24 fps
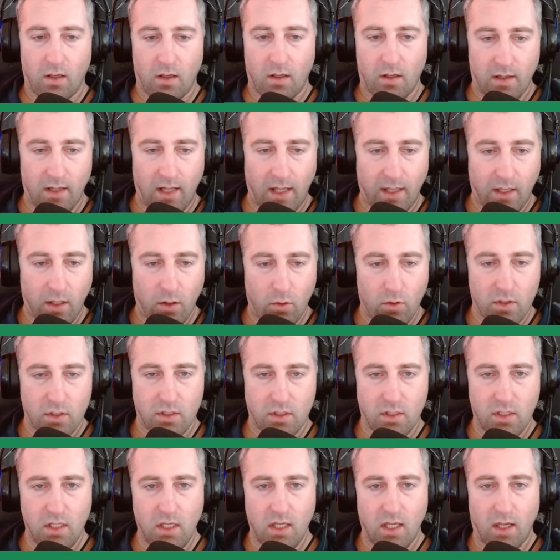like you can
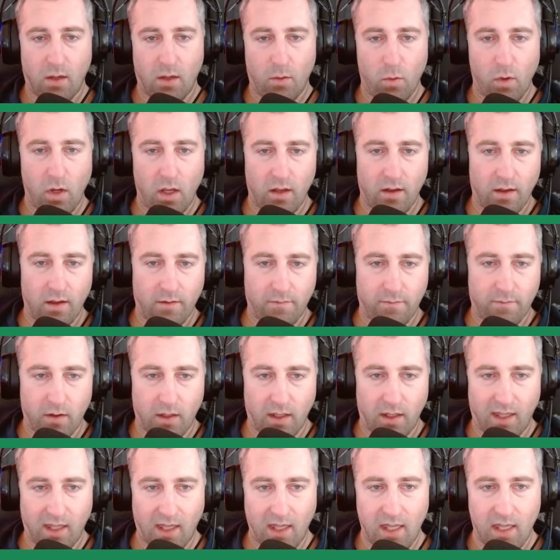see here, we have
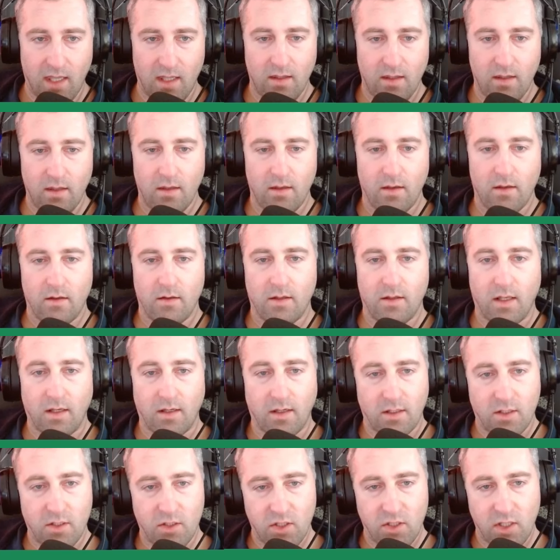green that
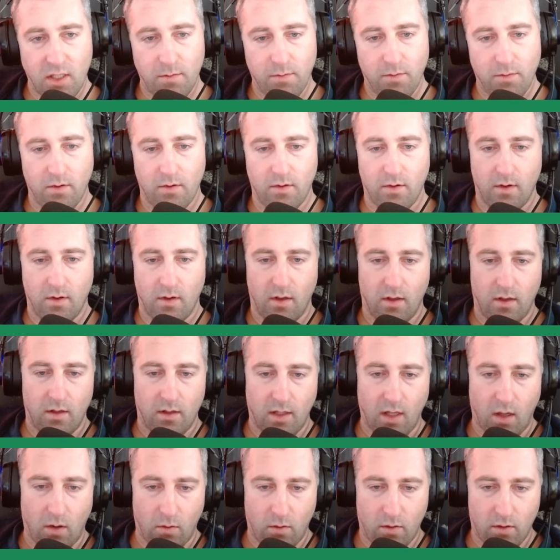is cheap.
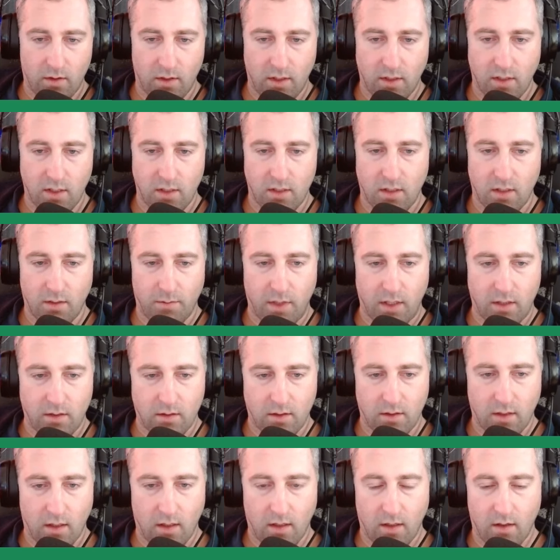No, this is a bit
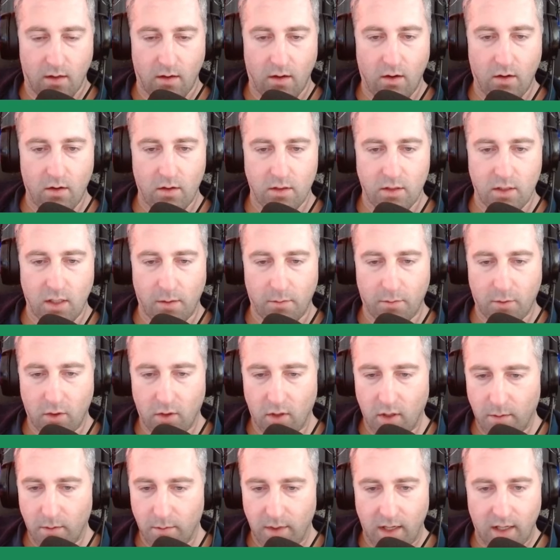orange. I'm
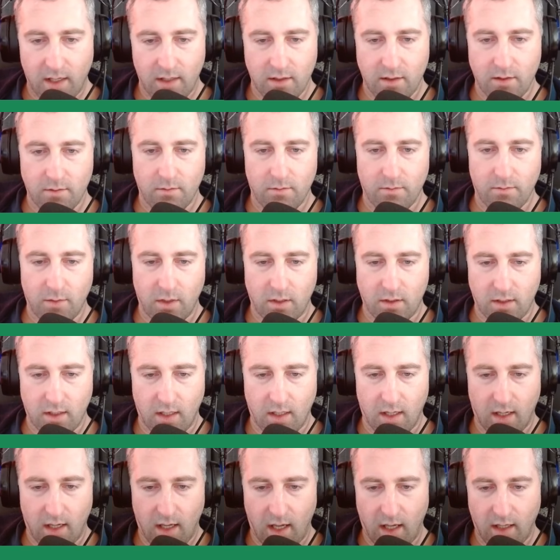colorblind, but
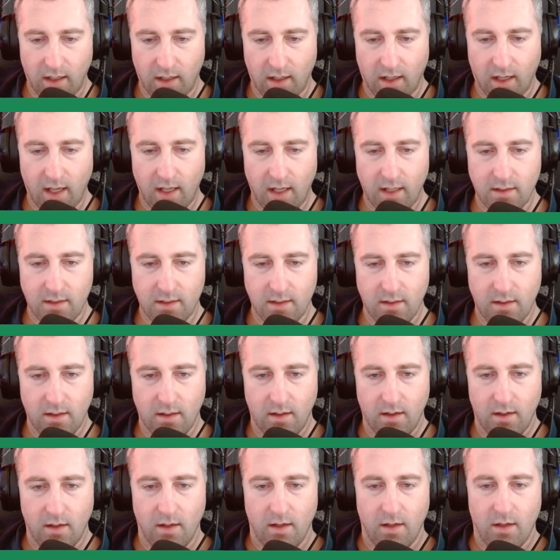and red.
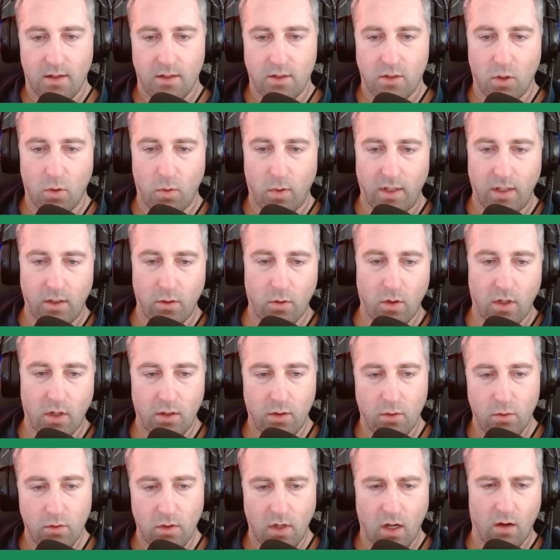So what you can
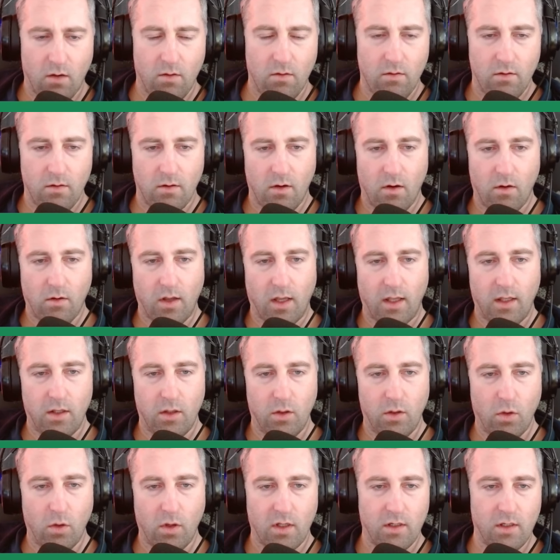do now, okay,
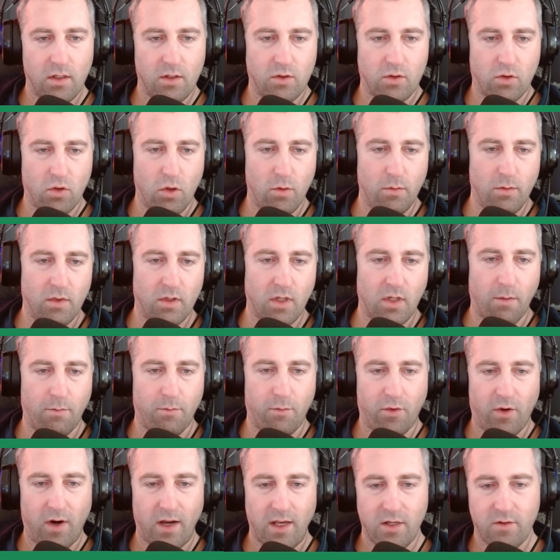you can determine a
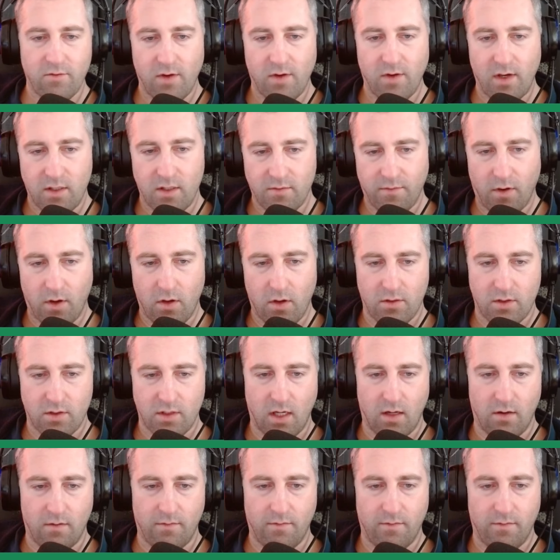price range for
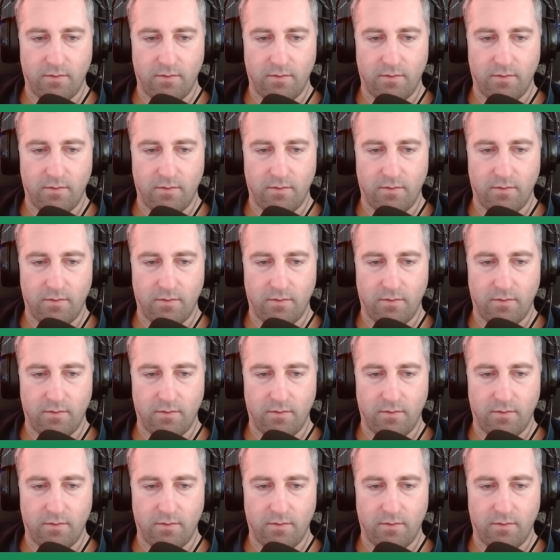yourself.